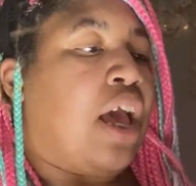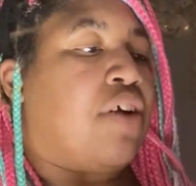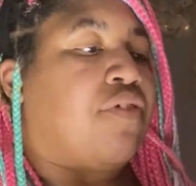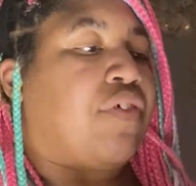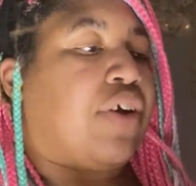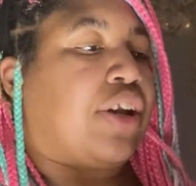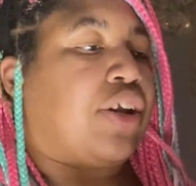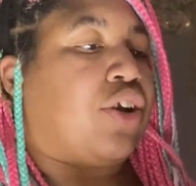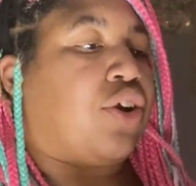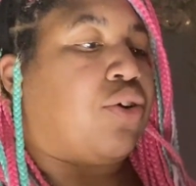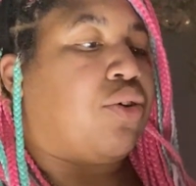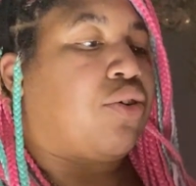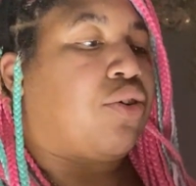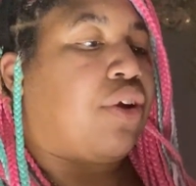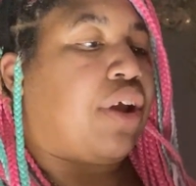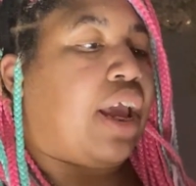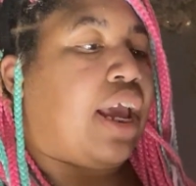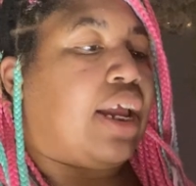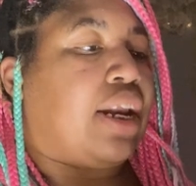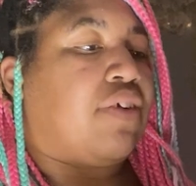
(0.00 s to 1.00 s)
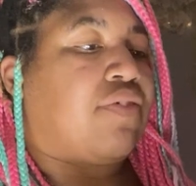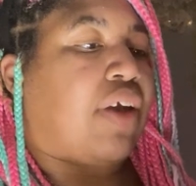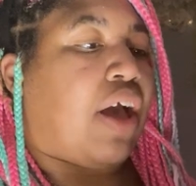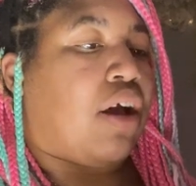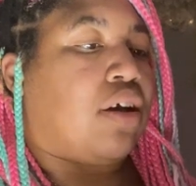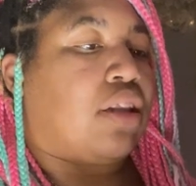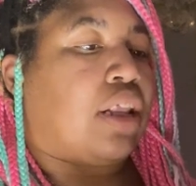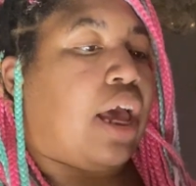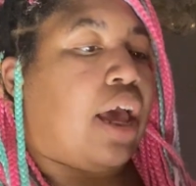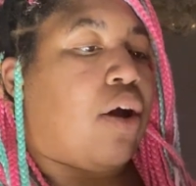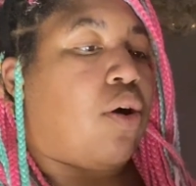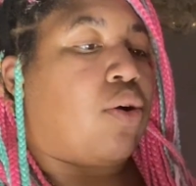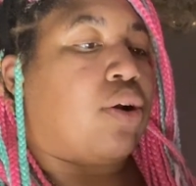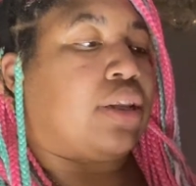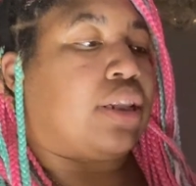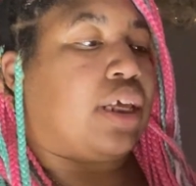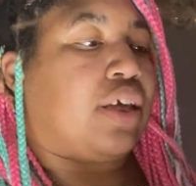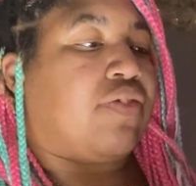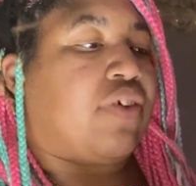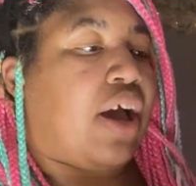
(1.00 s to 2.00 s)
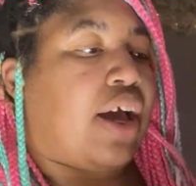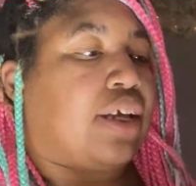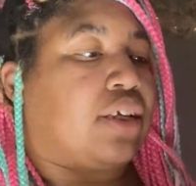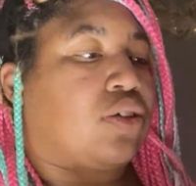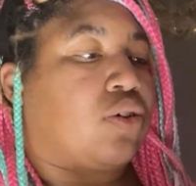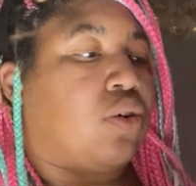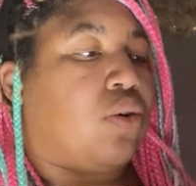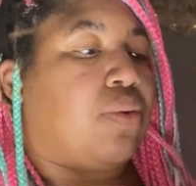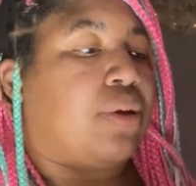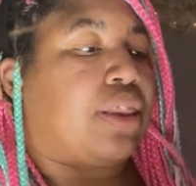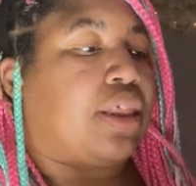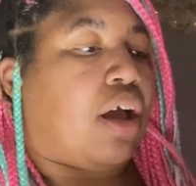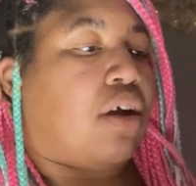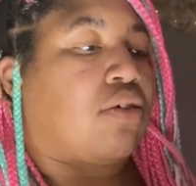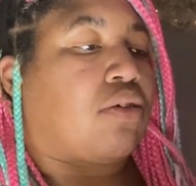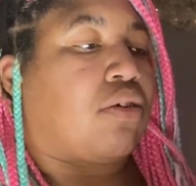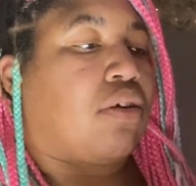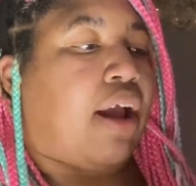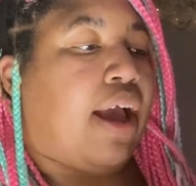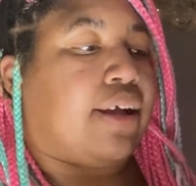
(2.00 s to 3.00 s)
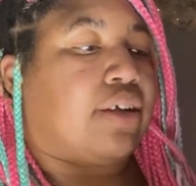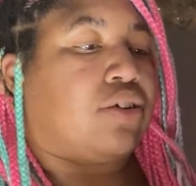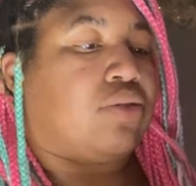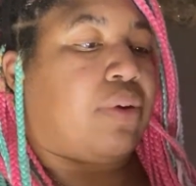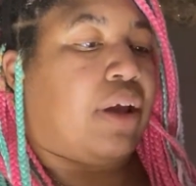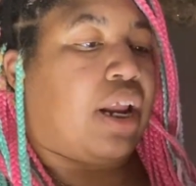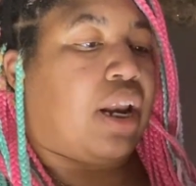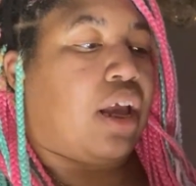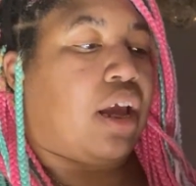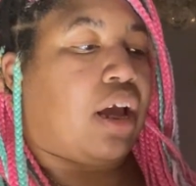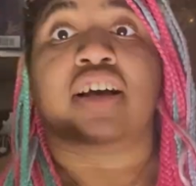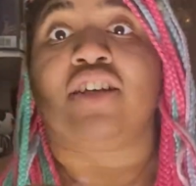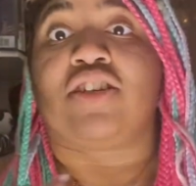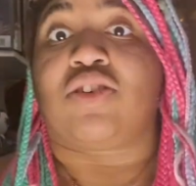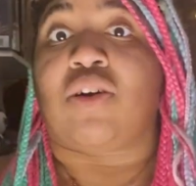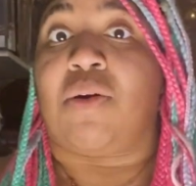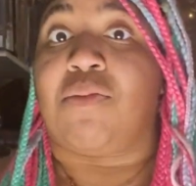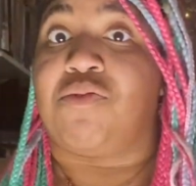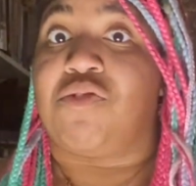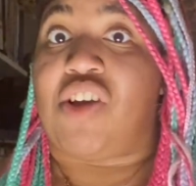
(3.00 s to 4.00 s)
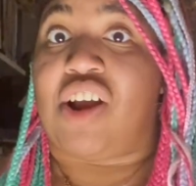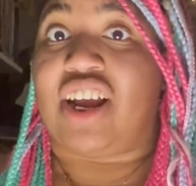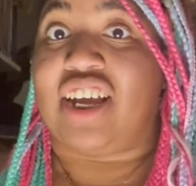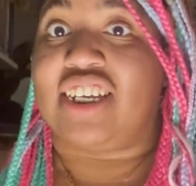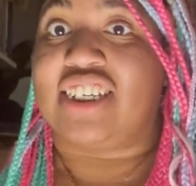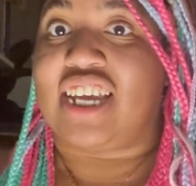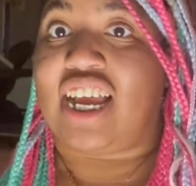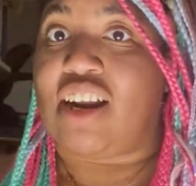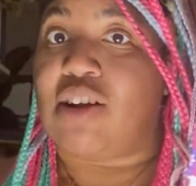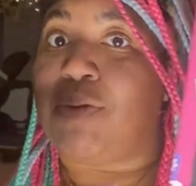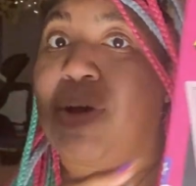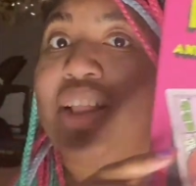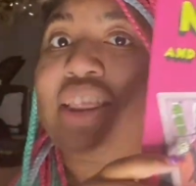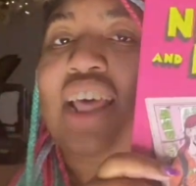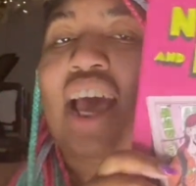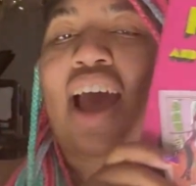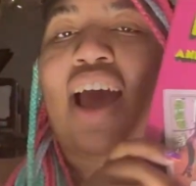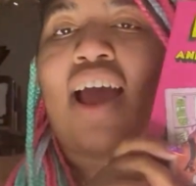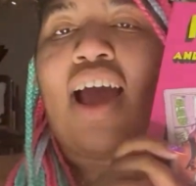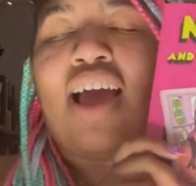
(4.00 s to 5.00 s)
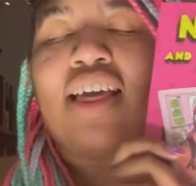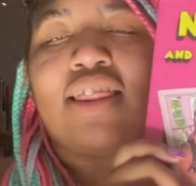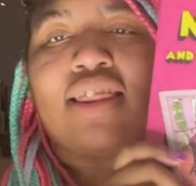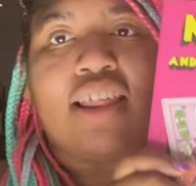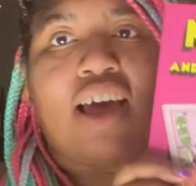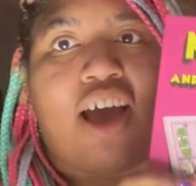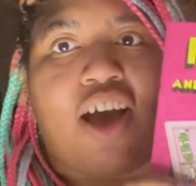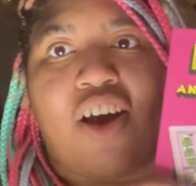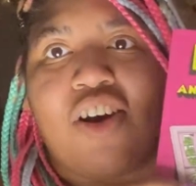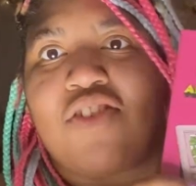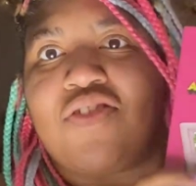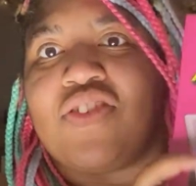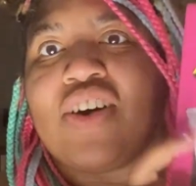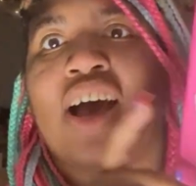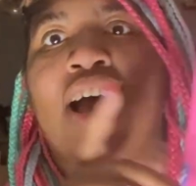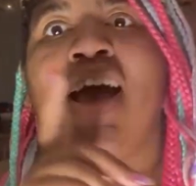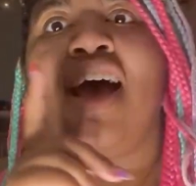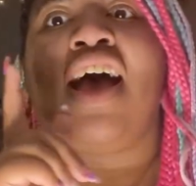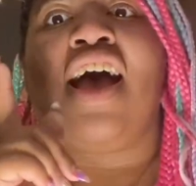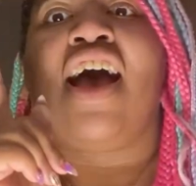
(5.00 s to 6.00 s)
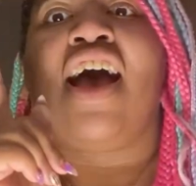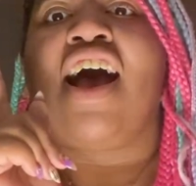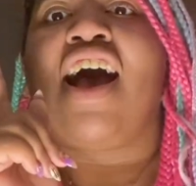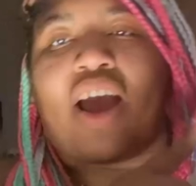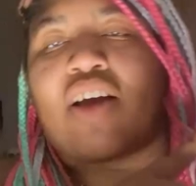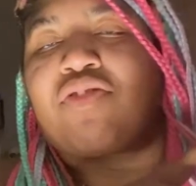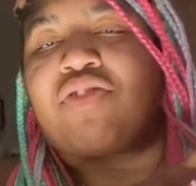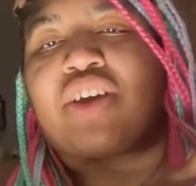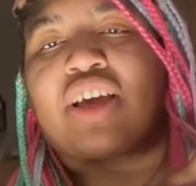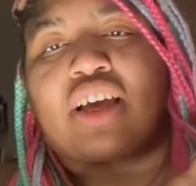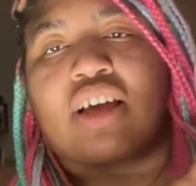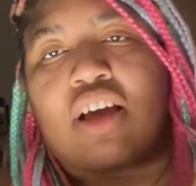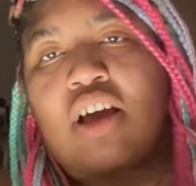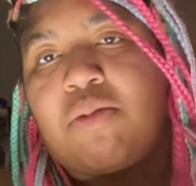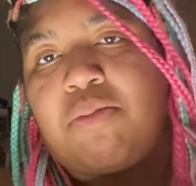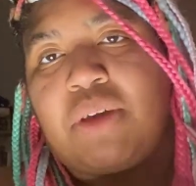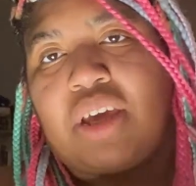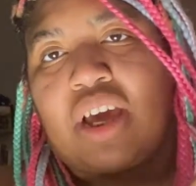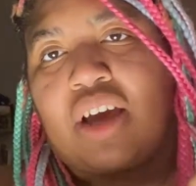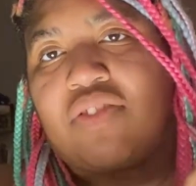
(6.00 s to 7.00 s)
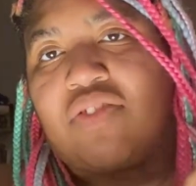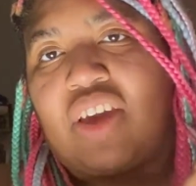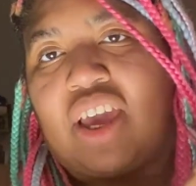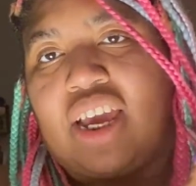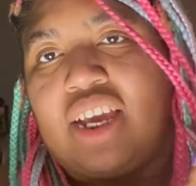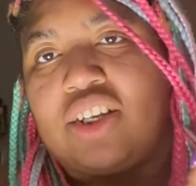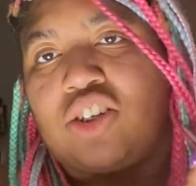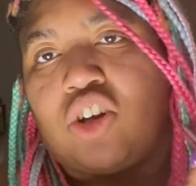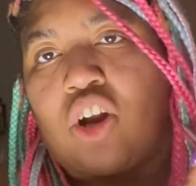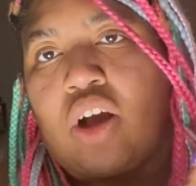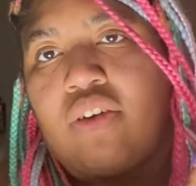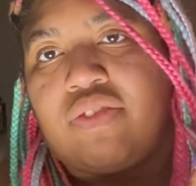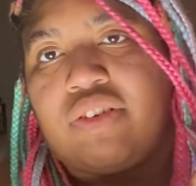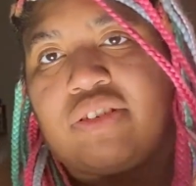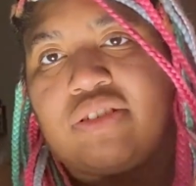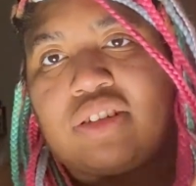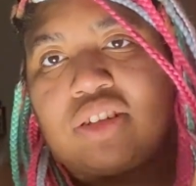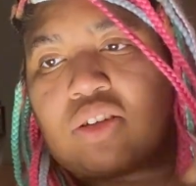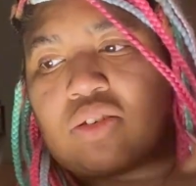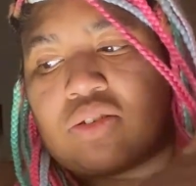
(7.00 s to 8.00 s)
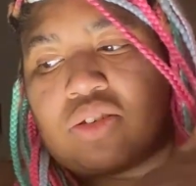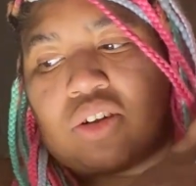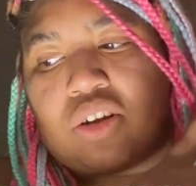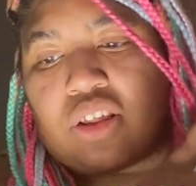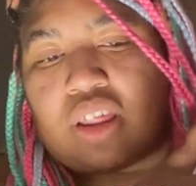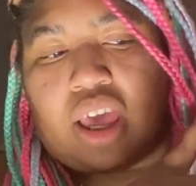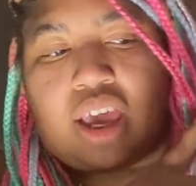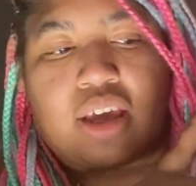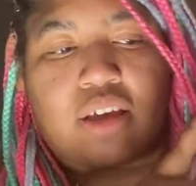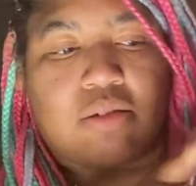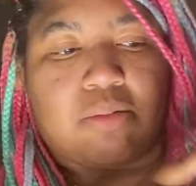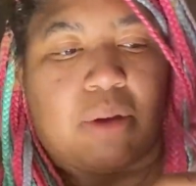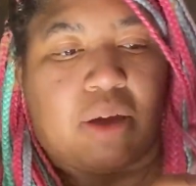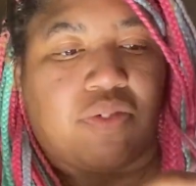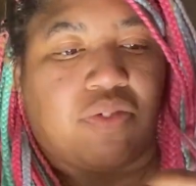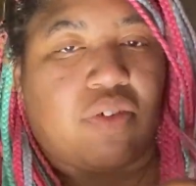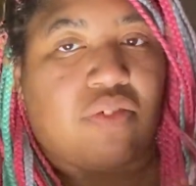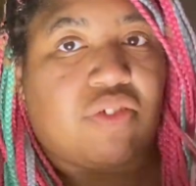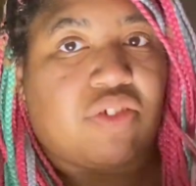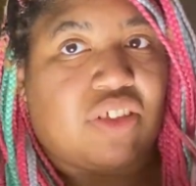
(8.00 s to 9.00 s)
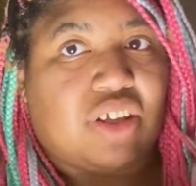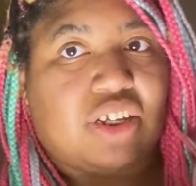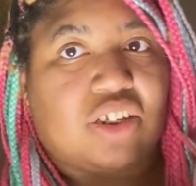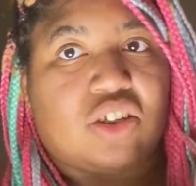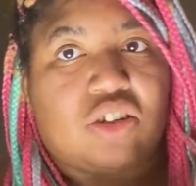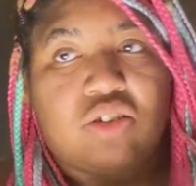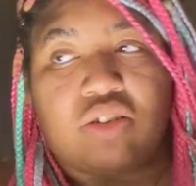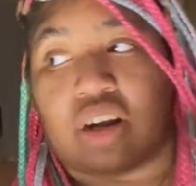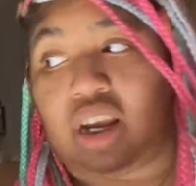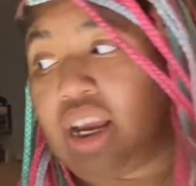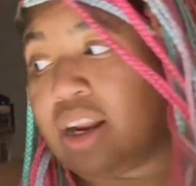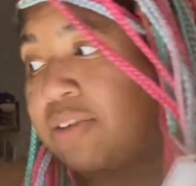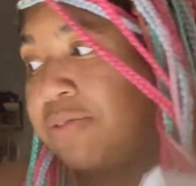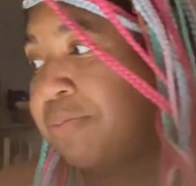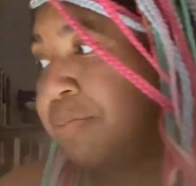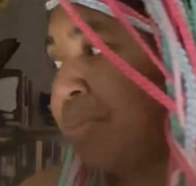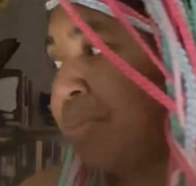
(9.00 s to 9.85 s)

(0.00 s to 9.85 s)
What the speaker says: Find a new creative outlet or leave high school without graduating. So I'm very excited about that. I love graphic coming of age novels. Those are like my favorite things to read.